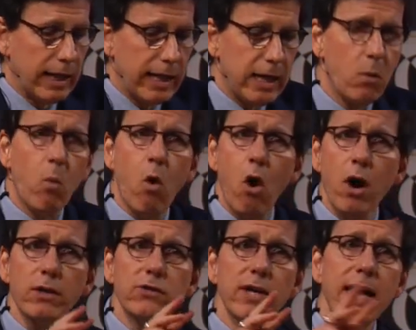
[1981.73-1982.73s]
and he
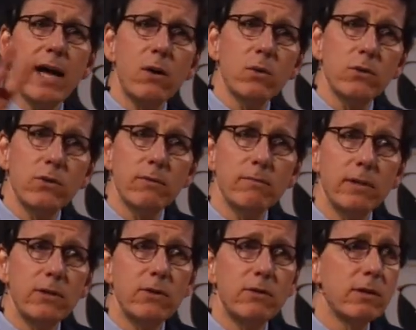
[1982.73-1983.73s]
walks out
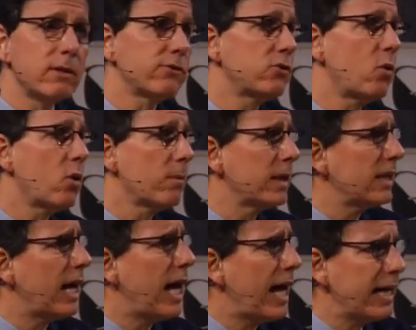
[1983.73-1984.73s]
into the storm at
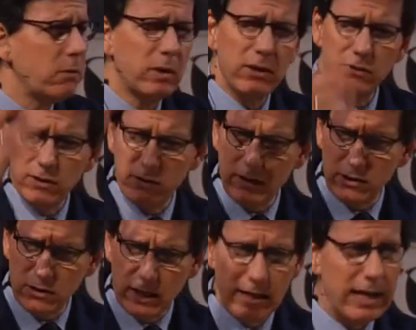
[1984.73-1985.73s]
the height when it's just
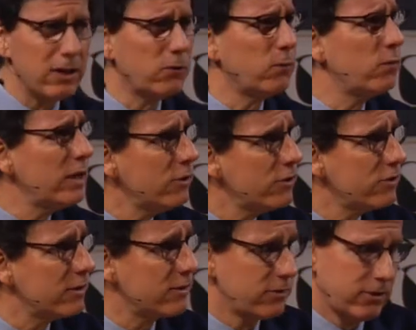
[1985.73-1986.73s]
its
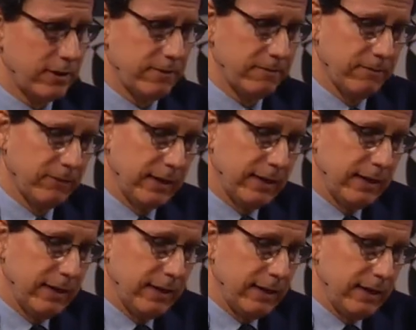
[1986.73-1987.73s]
fiercest.
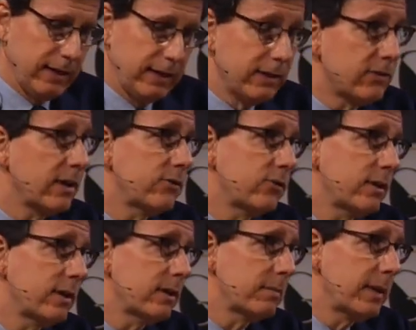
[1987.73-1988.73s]
And he says to
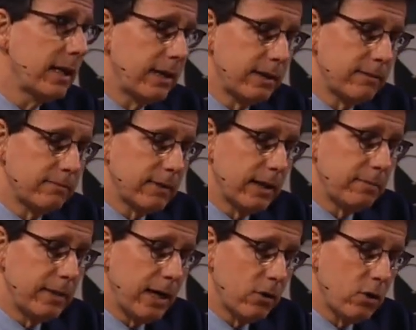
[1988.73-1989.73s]
the young man,
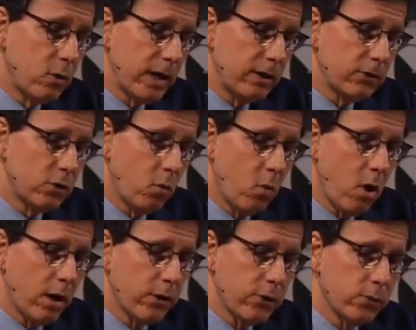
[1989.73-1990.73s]
I'm now going to
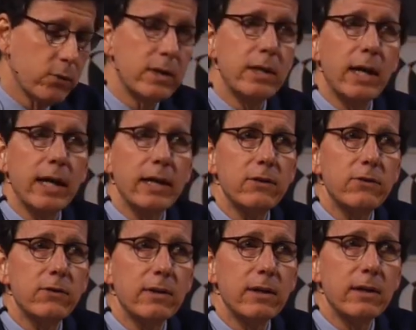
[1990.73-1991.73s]
walk through the
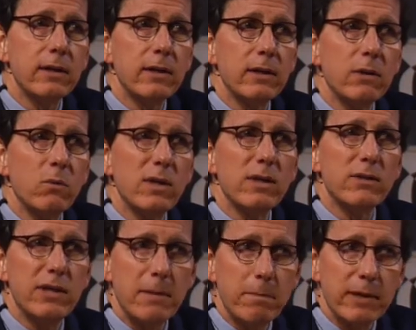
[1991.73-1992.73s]
night with the
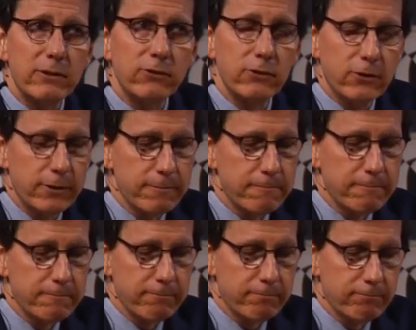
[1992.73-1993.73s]
tempest.
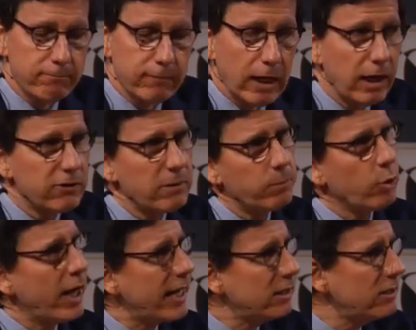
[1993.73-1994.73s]
It's a
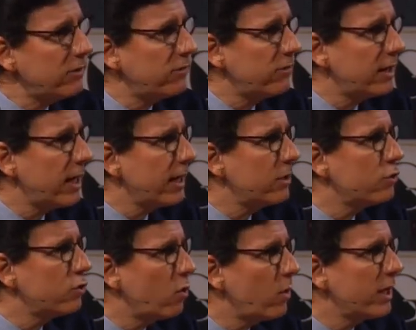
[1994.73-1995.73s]
practice that I
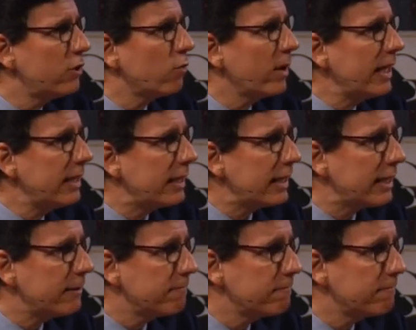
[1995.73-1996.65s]
enjoy greatly.